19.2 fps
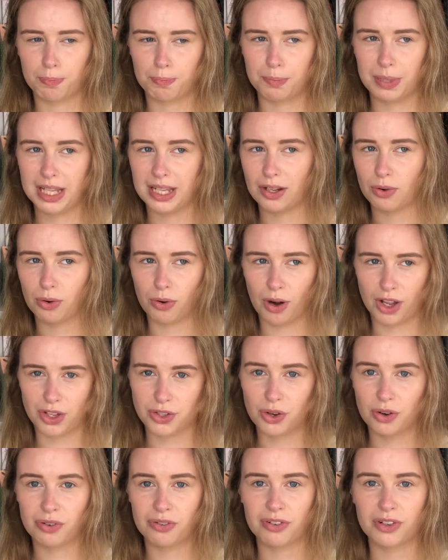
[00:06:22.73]
be
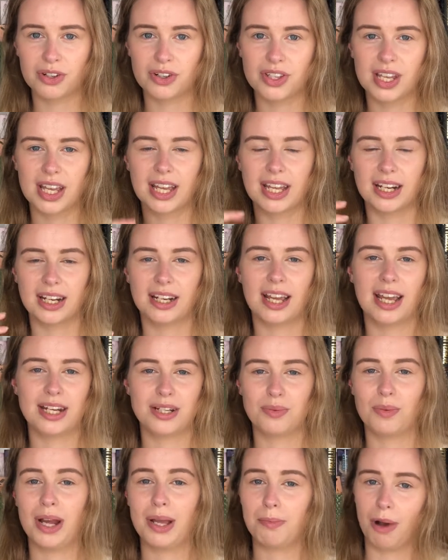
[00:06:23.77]
crossovers in
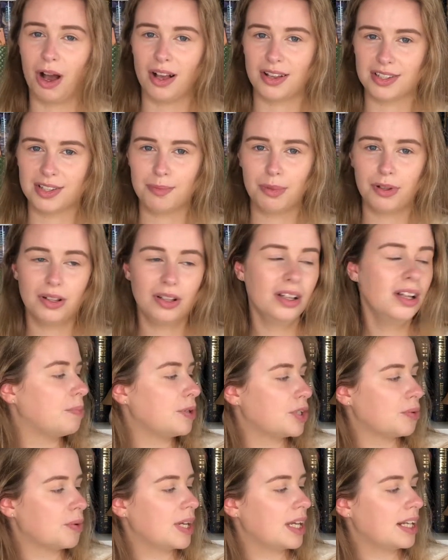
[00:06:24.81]
any way possible
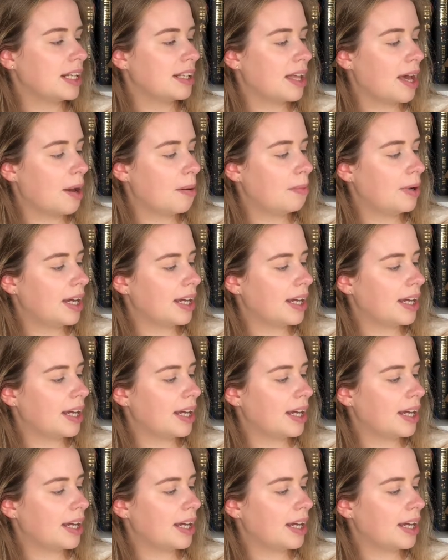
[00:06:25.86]
between them,